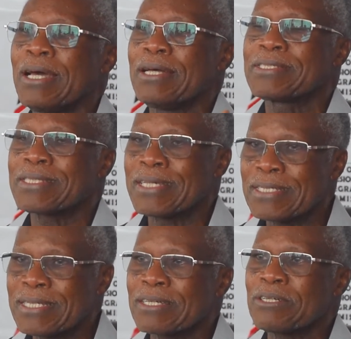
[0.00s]

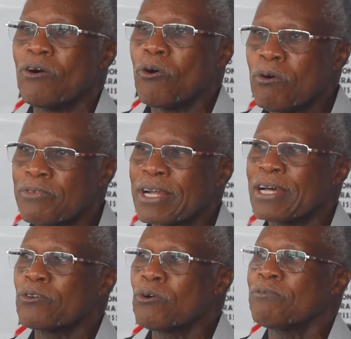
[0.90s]
stating over
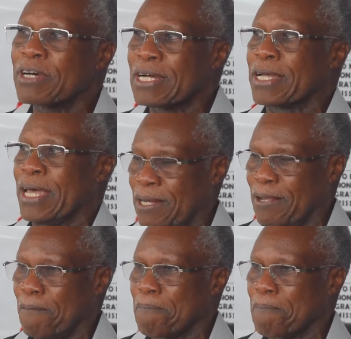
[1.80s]
and over again